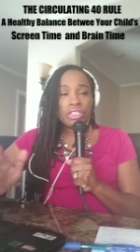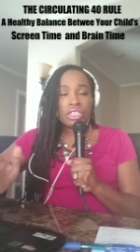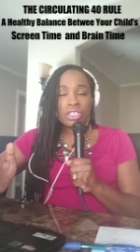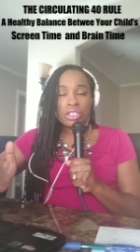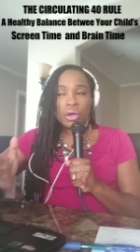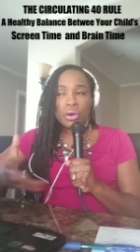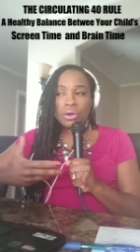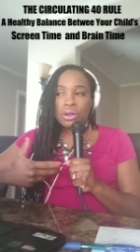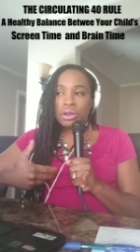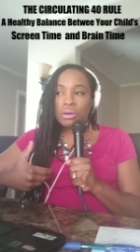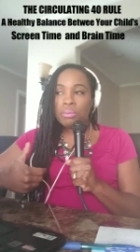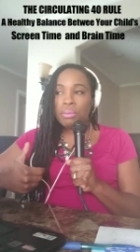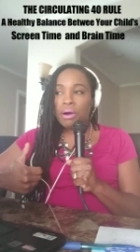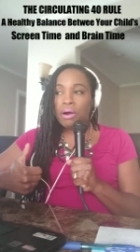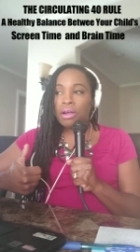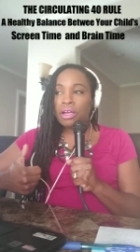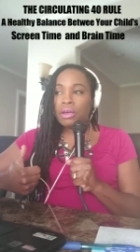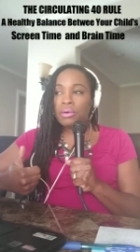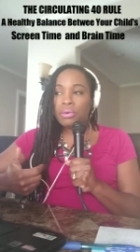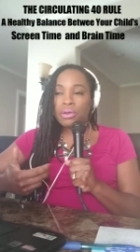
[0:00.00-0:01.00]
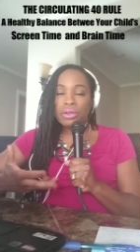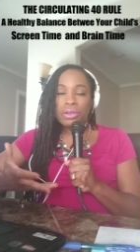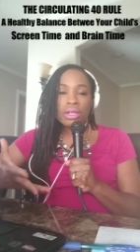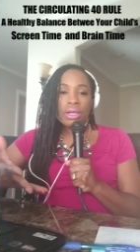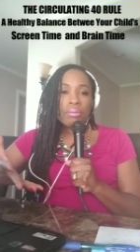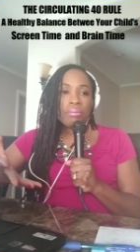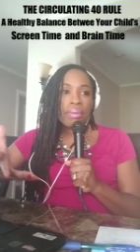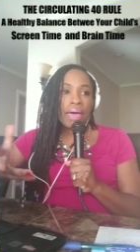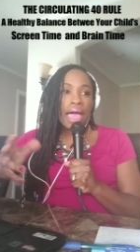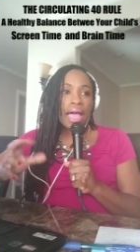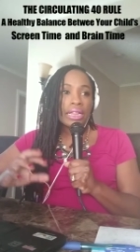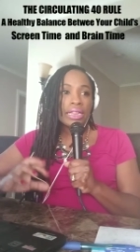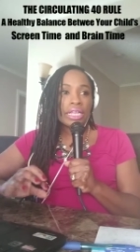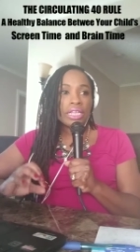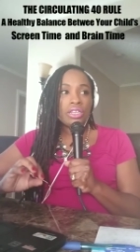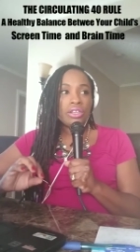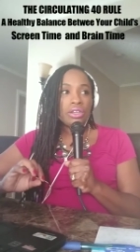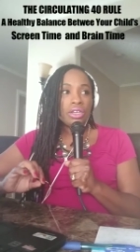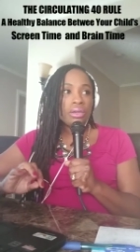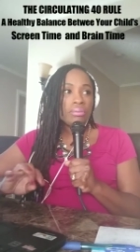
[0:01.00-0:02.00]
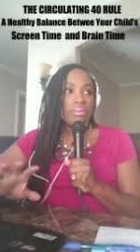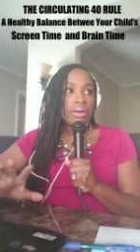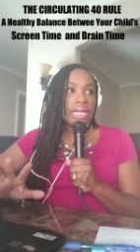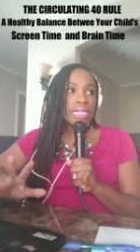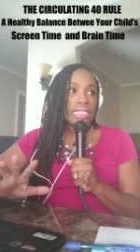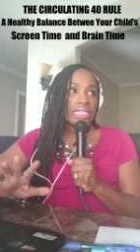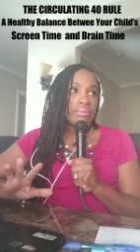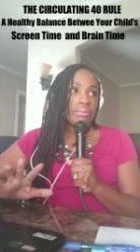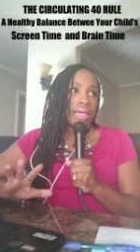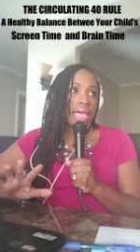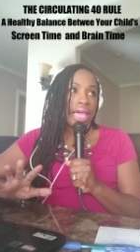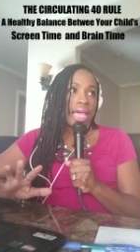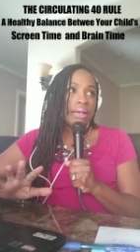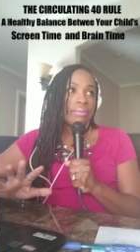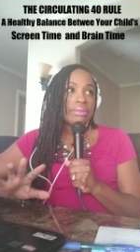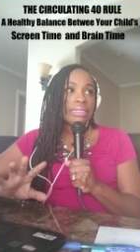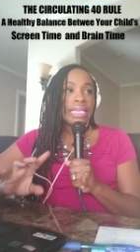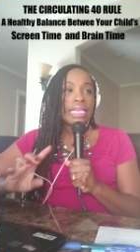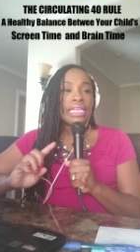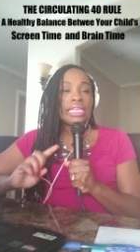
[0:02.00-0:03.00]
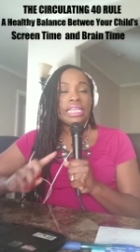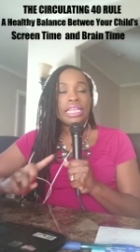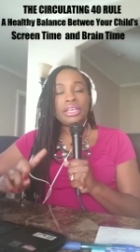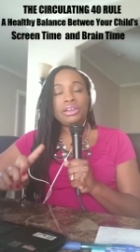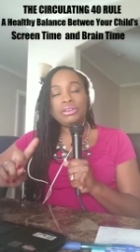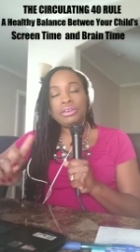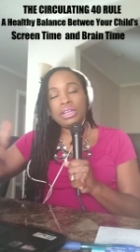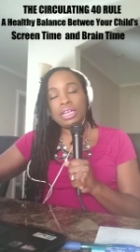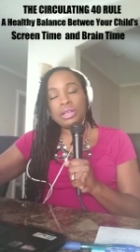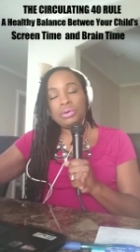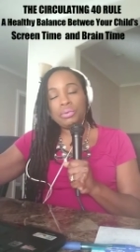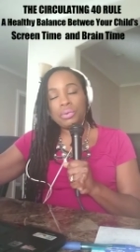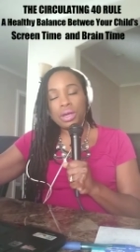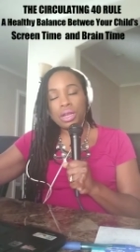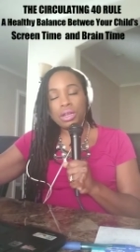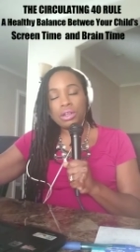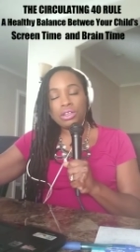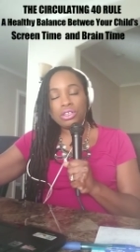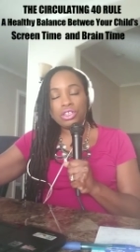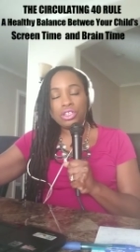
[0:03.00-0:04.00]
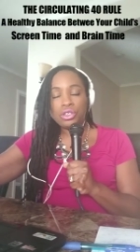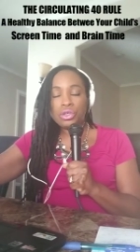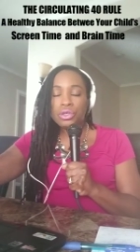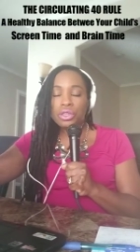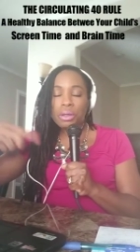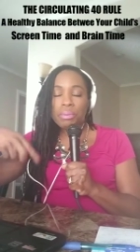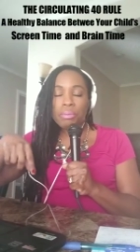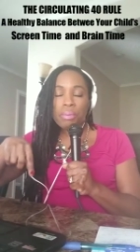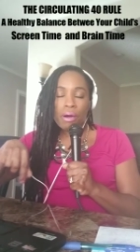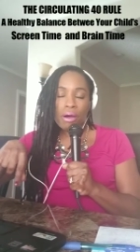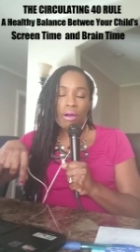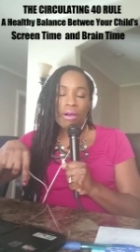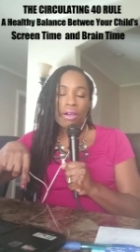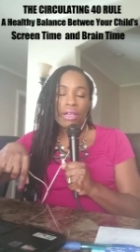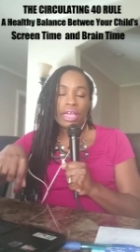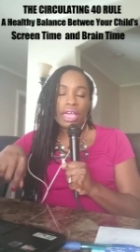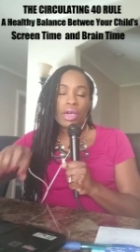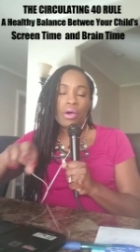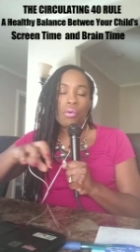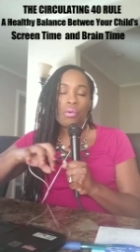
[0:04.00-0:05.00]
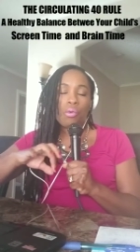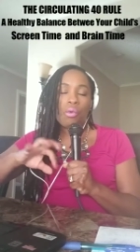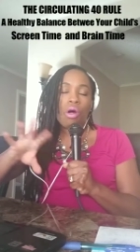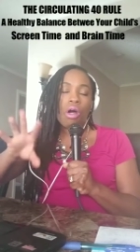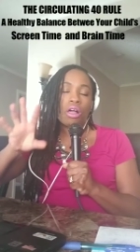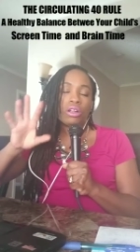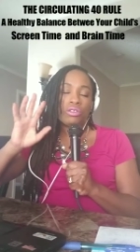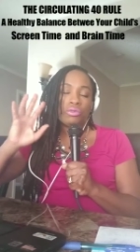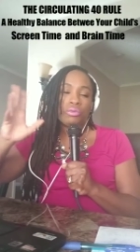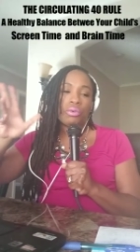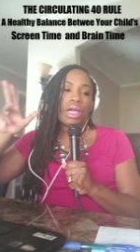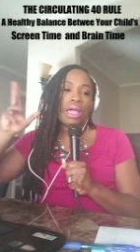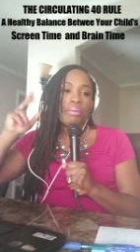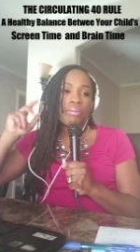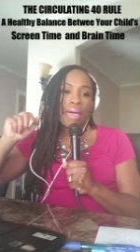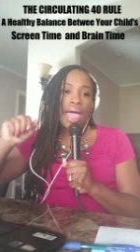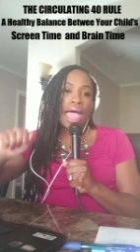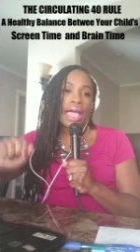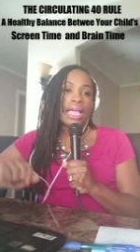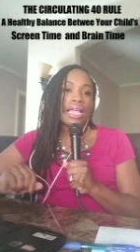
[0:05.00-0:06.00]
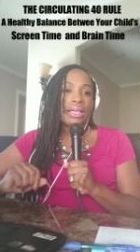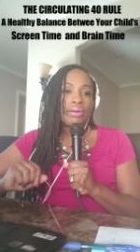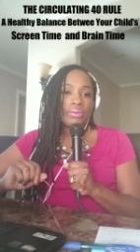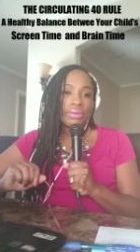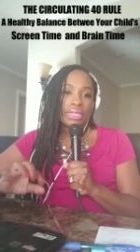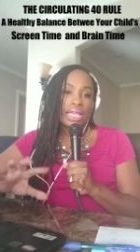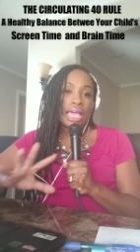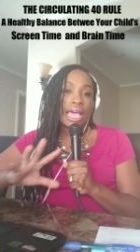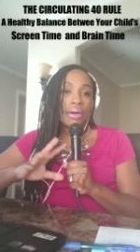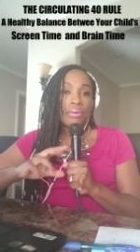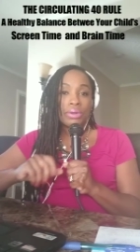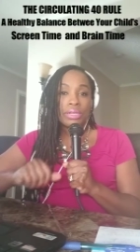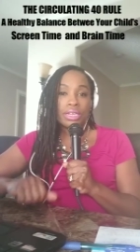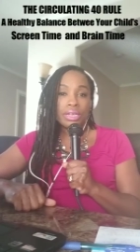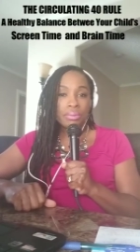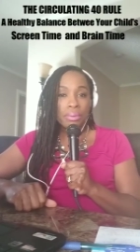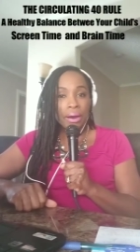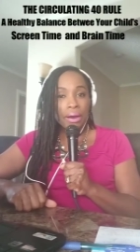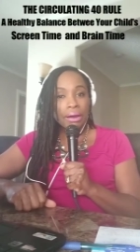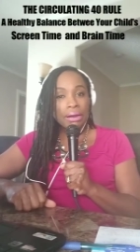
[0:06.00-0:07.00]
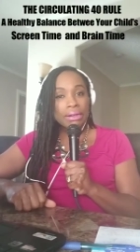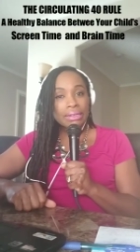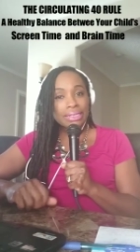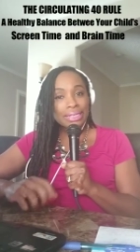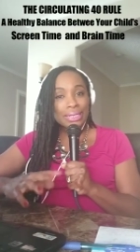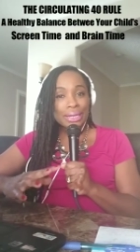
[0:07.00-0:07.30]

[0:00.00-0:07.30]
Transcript: Just go to the park, and when you come back, then you can play some games. He literally went to the park and walked right back. And he was like, I went to the park.